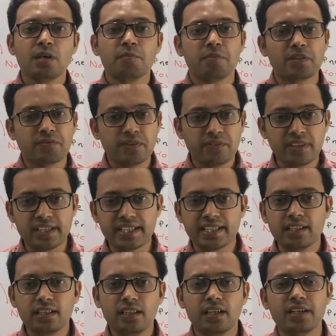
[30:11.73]
but we will
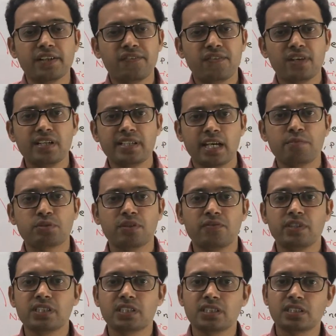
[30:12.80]
deal different types of
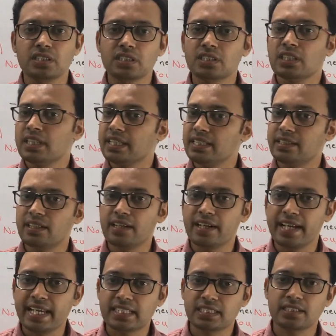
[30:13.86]
diseases in the
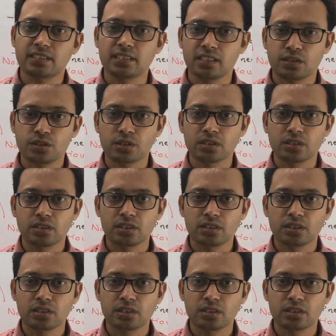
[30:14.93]
next session.